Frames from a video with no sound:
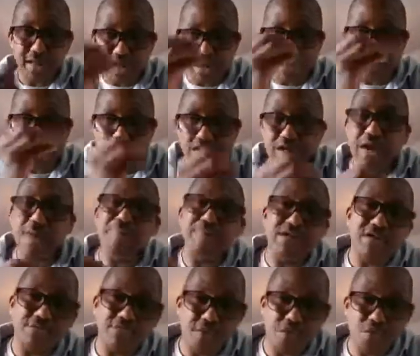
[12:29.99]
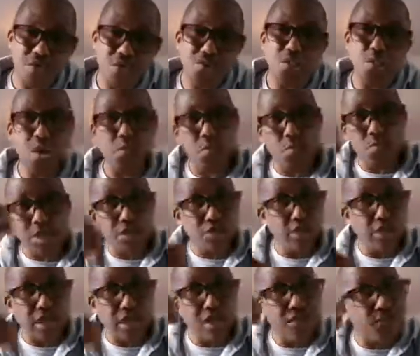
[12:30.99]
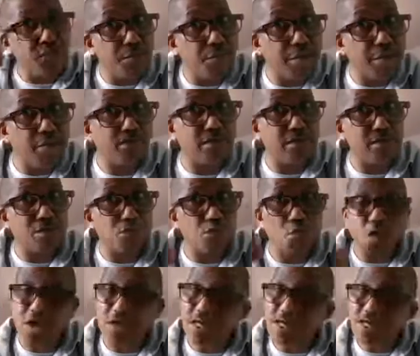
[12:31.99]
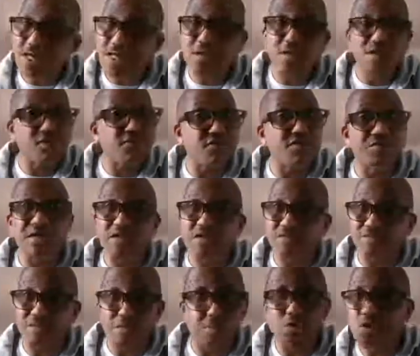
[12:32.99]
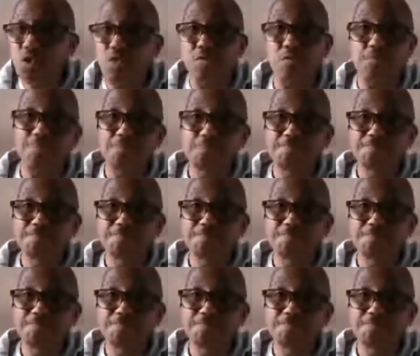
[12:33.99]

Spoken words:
every Gambian of a born, we're meaning every person working in government of a born. No.